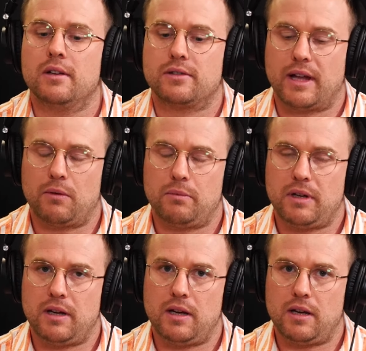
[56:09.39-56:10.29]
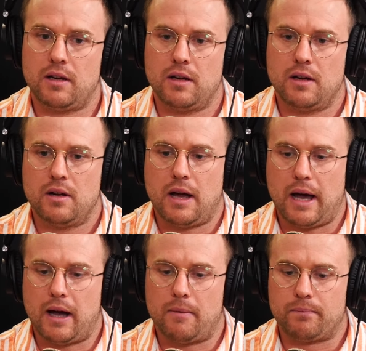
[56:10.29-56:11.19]
So that would be
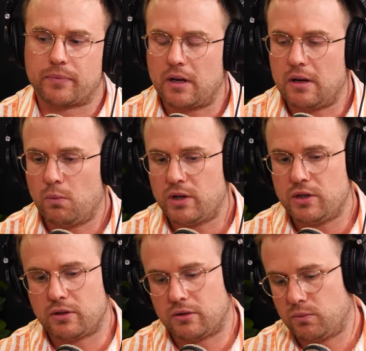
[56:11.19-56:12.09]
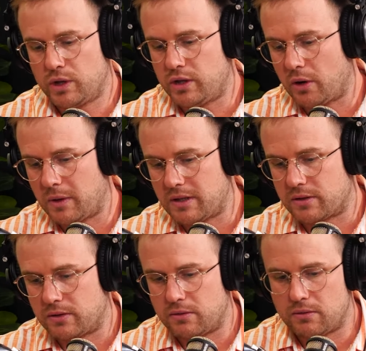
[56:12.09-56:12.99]
um, when you when you go
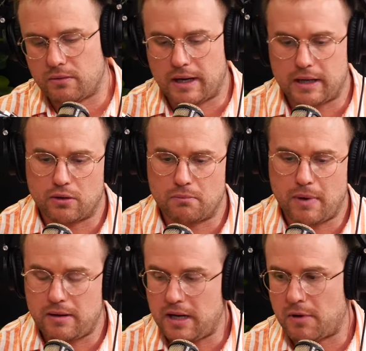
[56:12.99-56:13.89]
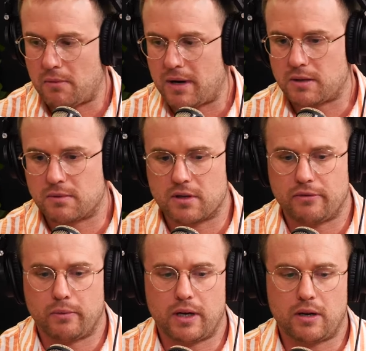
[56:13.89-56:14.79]
into uh, your ma- email management
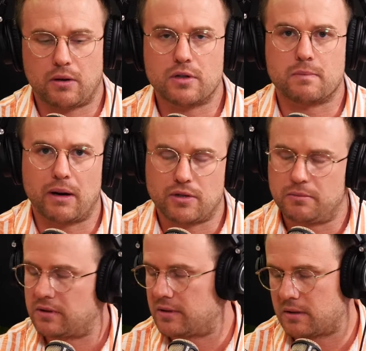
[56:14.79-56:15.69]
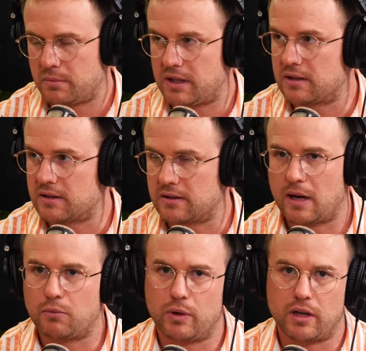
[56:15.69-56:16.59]
software. I'll use MailChimp because it's the biggest
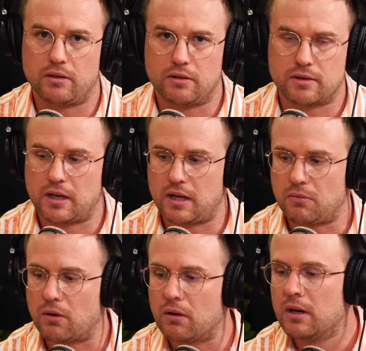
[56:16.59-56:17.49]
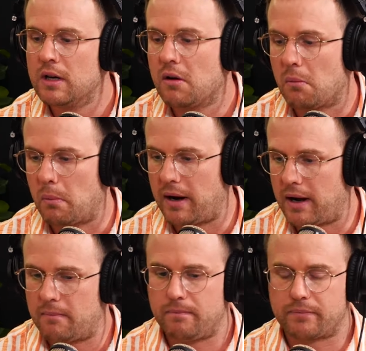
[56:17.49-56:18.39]
example. We don't use it anymore, but
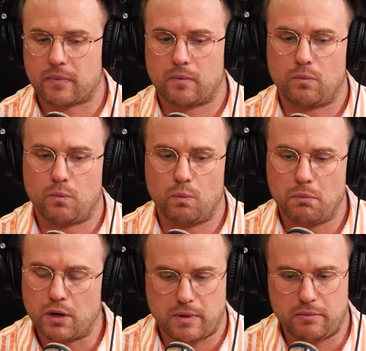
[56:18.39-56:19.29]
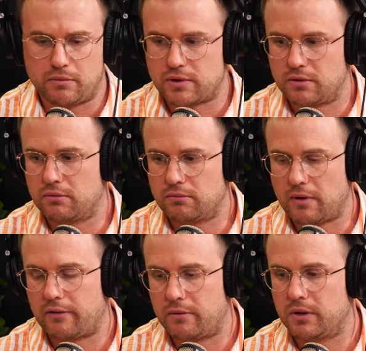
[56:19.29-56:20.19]
um, most people still
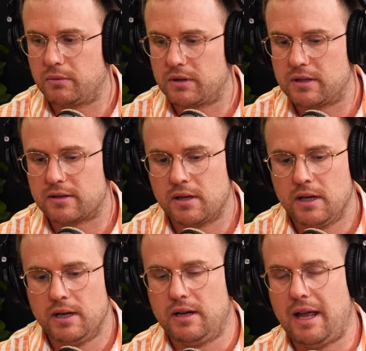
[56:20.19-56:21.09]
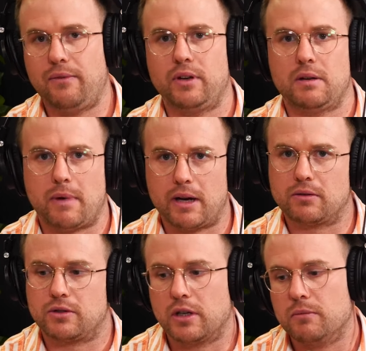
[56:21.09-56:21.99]
are familiar with this. Even in
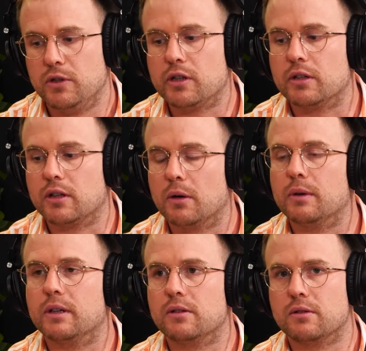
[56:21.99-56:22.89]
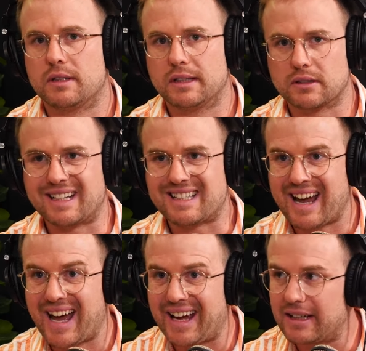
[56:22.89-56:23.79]
MailChimp, you can go in and do things like
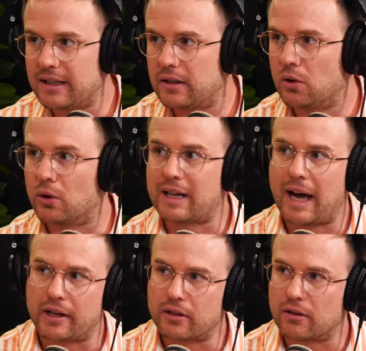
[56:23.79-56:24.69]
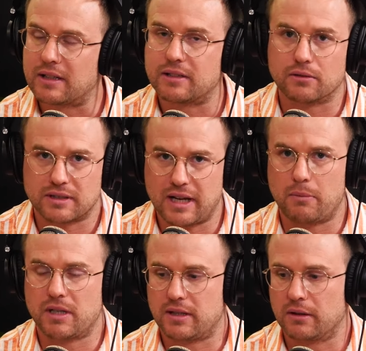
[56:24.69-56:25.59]
tagging or categorizing or
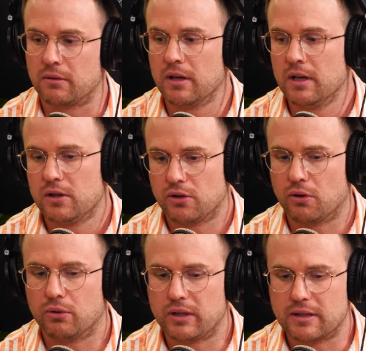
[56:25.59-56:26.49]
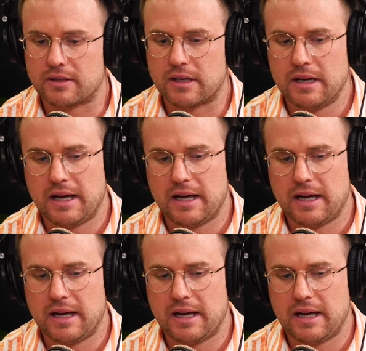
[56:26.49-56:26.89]
segmenting your audience.